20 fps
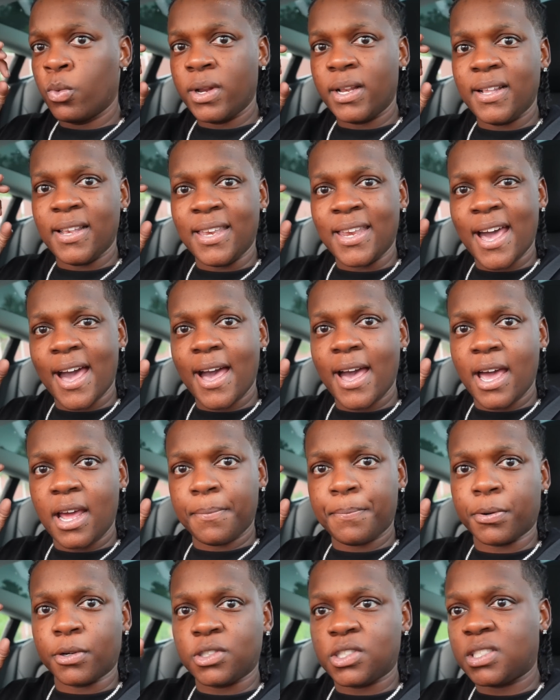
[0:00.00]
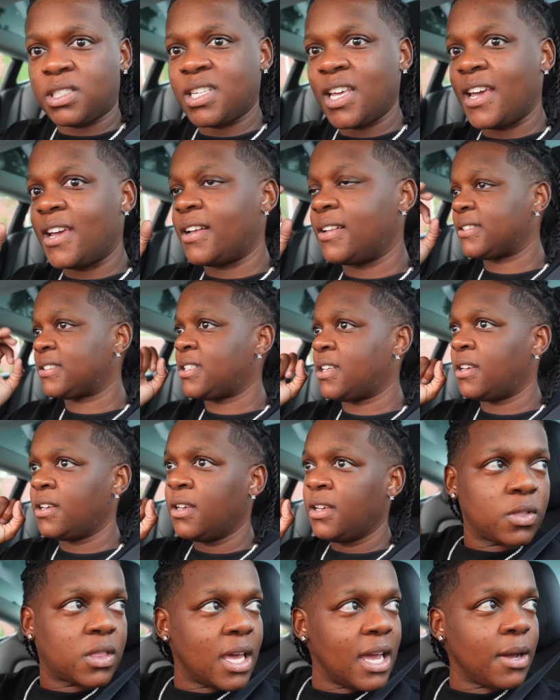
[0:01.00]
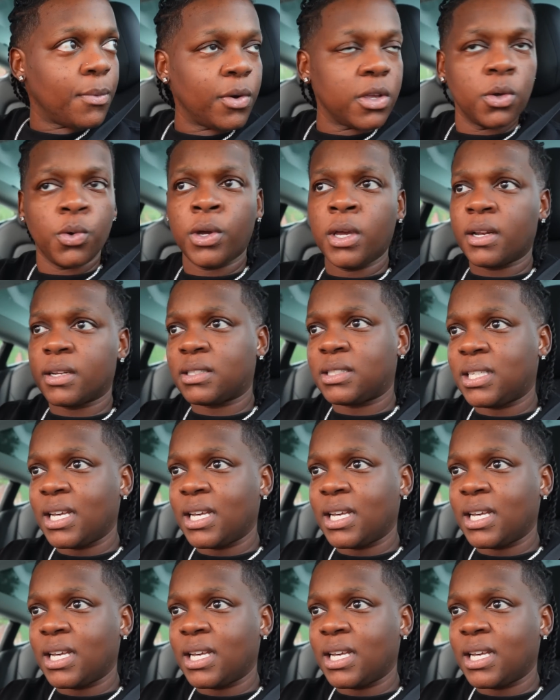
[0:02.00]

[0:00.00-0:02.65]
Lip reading: with 9%. Think when you get a